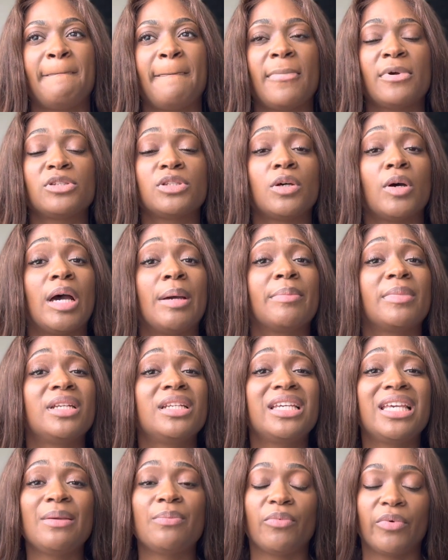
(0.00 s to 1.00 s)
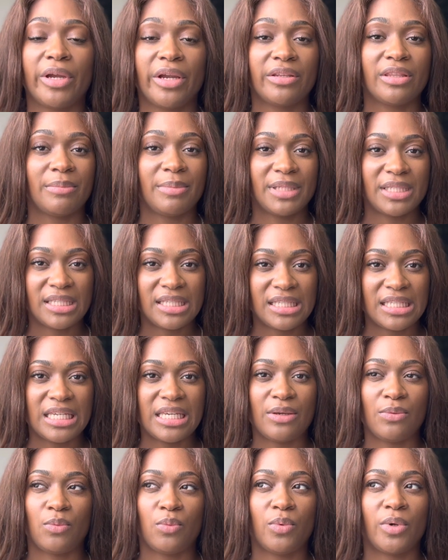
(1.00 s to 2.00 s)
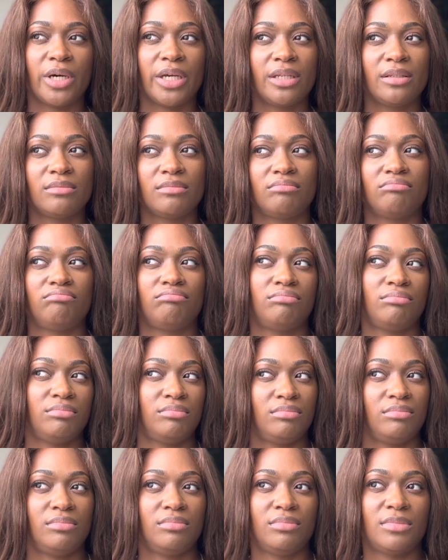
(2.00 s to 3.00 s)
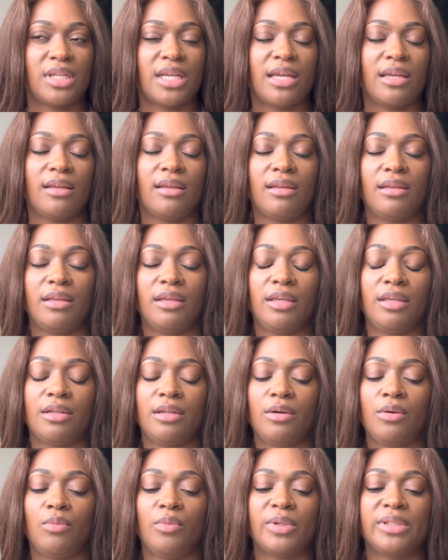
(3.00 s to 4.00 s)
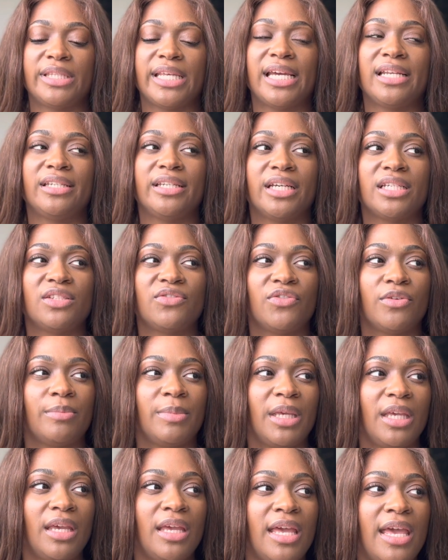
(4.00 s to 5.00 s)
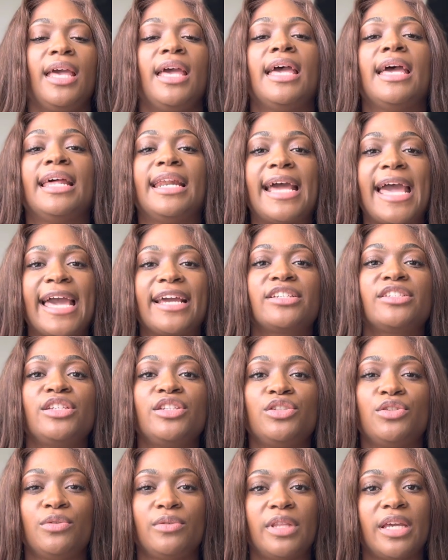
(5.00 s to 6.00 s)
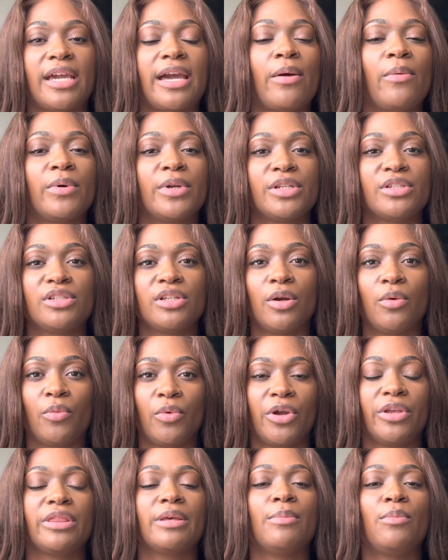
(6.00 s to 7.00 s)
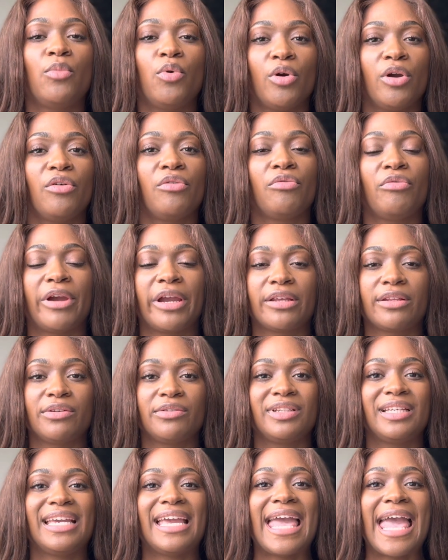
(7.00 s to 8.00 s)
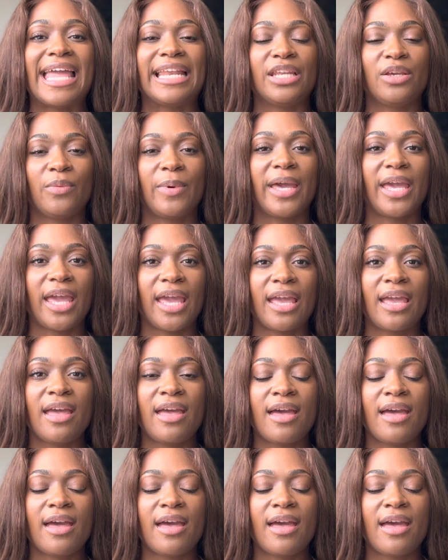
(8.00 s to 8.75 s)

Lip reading: So I'm gonna keep wearing them and see what that does for me. And I actually do think I want to start wearing them more regularly anyway,